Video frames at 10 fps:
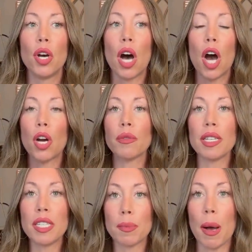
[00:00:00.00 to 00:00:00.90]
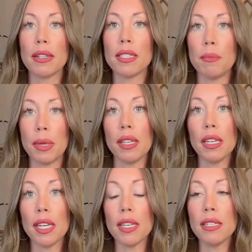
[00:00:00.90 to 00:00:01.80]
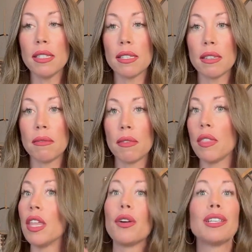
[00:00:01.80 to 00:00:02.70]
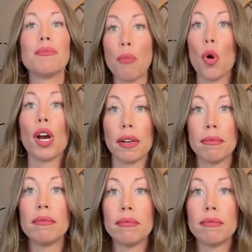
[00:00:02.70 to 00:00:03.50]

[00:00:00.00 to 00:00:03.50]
our responsibilities. There is more,